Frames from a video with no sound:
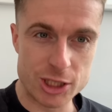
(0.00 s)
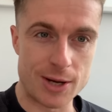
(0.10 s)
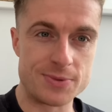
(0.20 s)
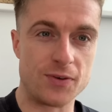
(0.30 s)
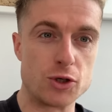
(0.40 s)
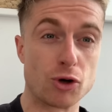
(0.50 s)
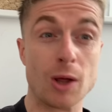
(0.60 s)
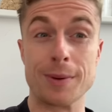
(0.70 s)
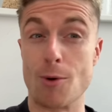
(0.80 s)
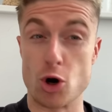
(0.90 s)
James feature a
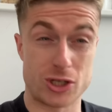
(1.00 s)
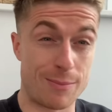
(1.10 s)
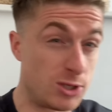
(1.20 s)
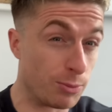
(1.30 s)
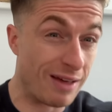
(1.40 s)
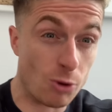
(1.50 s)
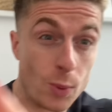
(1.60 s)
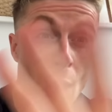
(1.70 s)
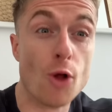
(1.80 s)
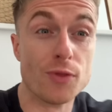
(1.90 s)
little bit more at championship level.
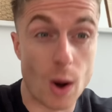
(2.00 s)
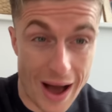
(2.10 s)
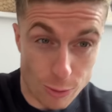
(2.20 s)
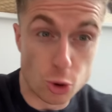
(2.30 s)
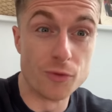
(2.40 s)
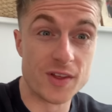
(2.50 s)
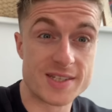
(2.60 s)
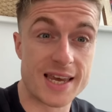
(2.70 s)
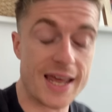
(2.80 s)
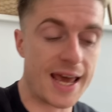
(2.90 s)
We all know how good
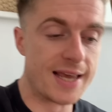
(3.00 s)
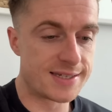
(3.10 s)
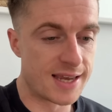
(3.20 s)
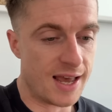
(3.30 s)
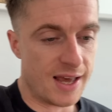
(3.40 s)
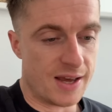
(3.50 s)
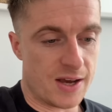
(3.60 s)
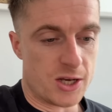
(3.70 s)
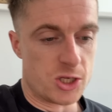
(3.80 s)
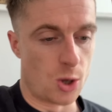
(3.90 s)
this kid is.
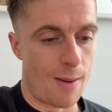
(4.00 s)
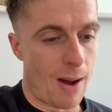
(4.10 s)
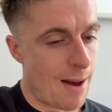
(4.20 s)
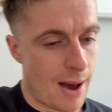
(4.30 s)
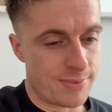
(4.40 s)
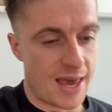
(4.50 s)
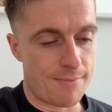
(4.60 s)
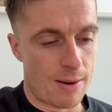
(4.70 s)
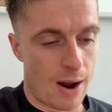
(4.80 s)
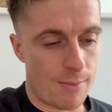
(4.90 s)
So
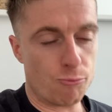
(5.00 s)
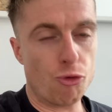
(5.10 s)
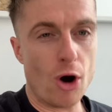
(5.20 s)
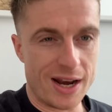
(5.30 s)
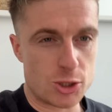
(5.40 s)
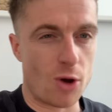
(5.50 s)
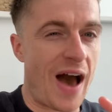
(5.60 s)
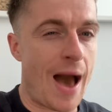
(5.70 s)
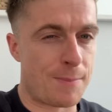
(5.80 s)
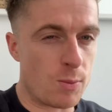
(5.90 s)
I'm really sort of
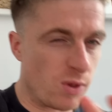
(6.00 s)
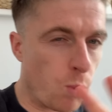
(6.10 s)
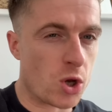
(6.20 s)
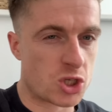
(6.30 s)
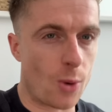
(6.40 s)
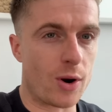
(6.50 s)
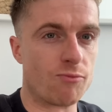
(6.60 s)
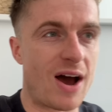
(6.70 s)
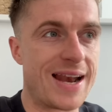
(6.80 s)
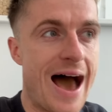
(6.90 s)
happy with what's going
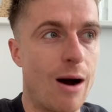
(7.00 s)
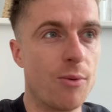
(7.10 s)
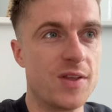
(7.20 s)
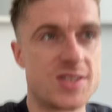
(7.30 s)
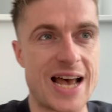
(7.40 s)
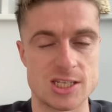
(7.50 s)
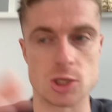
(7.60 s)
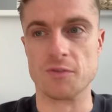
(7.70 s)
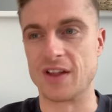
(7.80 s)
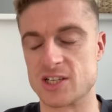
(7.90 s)
on right now. And the
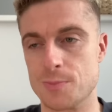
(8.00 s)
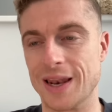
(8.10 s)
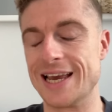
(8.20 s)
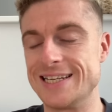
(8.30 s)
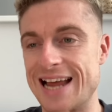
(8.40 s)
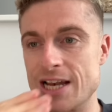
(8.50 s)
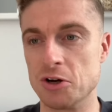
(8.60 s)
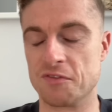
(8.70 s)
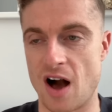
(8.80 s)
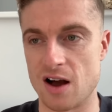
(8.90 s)
tactical flexibility,
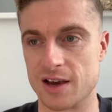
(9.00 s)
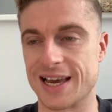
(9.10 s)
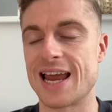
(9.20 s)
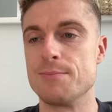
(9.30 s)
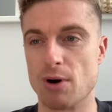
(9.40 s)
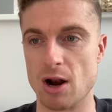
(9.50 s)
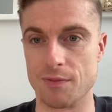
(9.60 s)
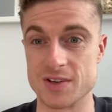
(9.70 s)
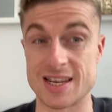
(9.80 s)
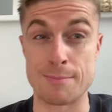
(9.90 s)
Daniel Farke can imprint
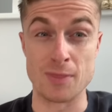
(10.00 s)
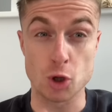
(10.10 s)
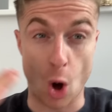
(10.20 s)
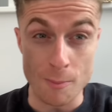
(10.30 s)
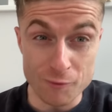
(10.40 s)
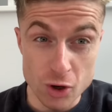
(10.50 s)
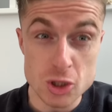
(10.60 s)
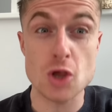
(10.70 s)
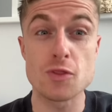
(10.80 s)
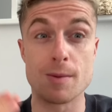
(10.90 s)
on this side. But the
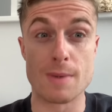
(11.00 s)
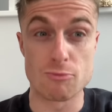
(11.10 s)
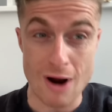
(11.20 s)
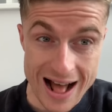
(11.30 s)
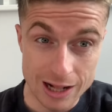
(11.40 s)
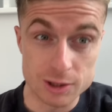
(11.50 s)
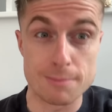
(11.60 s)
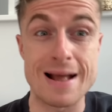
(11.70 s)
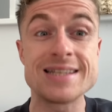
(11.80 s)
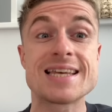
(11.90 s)
confidence, the morale, the
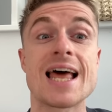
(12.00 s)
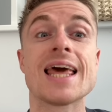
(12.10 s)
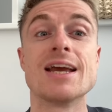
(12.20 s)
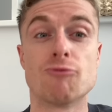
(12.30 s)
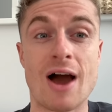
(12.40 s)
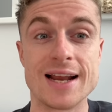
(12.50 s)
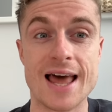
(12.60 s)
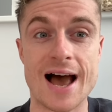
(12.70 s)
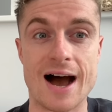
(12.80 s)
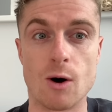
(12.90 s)
mentality right
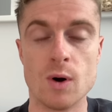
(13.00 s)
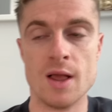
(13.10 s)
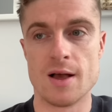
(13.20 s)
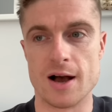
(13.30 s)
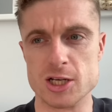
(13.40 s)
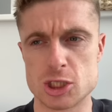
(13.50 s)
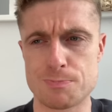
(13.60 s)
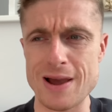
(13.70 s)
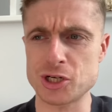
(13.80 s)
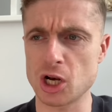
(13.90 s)
now,
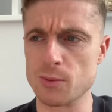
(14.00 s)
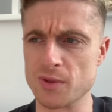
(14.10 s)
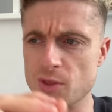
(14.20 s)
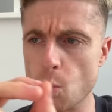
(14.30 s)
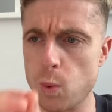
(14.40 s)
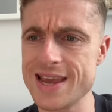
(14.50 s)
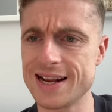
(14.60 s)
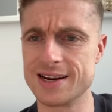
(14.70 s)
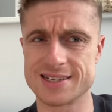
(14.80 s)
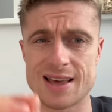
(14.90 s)
especially with the
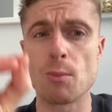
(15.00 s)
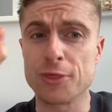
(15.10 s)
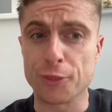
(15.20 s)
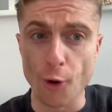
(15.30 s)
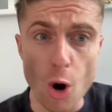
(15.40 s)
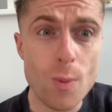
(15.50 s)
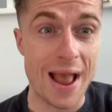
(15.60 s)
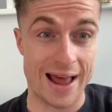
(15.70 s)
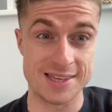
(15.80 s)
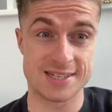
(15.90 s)
weakness that we thought we
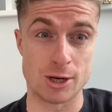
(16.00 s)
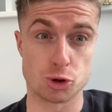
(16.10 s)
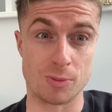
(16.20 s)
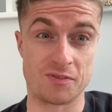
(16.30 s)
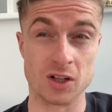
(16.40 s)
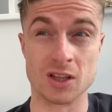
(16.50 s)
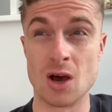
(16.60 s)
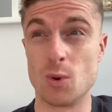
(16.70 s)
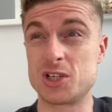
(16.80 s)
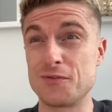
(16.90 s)
had in central midfield,
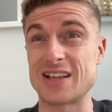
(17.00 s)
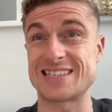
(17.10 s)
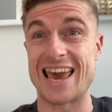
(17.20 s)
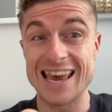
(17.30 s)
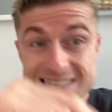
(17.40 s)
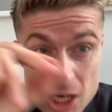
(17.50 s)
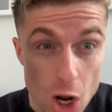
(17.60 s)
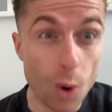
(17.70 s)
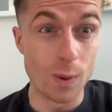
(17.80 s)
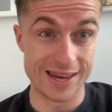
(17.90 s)
which in fact isn't
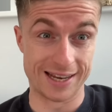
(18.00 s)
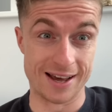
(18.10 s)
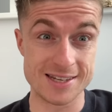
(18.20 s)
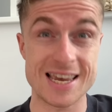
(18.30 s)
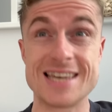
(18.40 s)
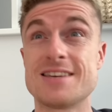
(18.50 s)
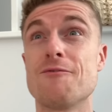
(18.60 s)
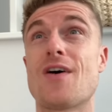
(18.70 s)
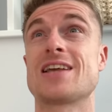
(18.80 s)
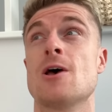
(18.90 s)
a weakness, is
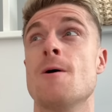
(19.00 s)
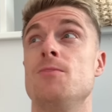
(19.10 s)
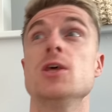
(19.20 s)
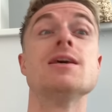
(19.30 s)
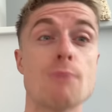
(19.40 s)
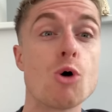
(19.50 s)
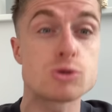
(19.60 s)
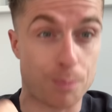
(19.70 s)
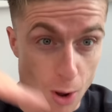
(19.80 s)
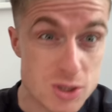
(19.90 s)
in fact the
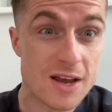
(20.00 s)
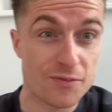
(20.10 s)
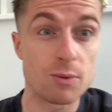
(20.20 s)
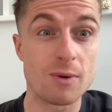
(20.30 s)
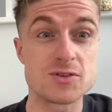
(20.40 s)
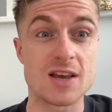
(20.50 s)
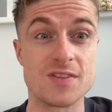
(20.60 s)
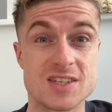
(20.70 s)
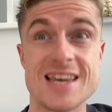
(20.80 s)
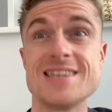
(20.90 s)
most positive thing we've seen
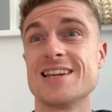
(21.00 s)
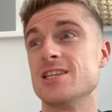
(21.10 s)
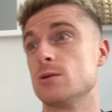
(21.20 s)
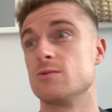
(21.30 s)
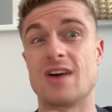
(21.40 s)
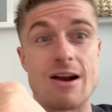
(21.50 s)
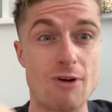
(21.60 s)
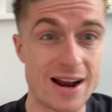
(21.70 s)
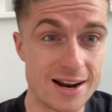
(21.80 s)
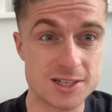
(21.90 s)
this season in terms of
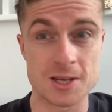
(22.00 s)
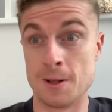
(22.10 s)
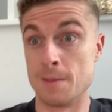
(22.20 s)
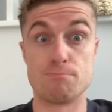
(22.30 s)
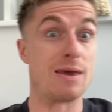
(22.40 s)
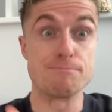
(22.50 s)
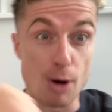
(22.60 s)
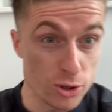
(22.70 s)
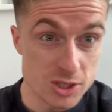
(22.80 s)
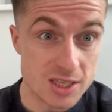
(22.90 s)
directness, being
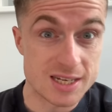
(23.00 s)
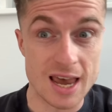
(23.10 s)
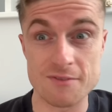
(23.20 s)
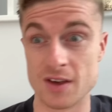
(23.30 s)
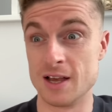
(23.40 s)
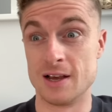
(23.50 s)
positive,